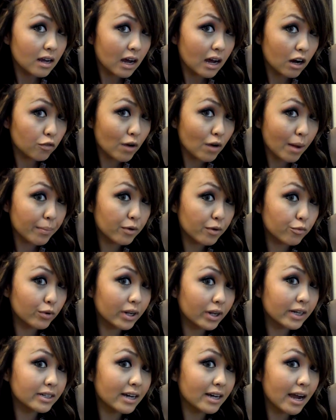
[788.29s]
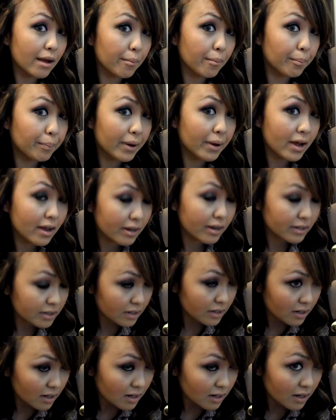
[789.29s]
I wrap it really tight, but
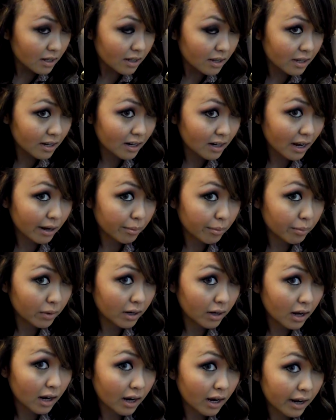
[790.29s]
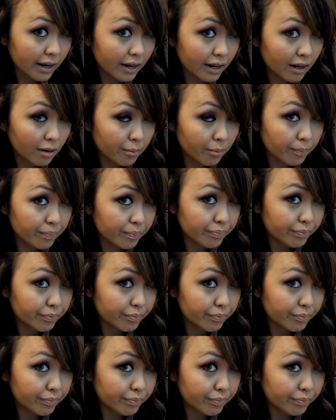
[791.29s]
then I, I um,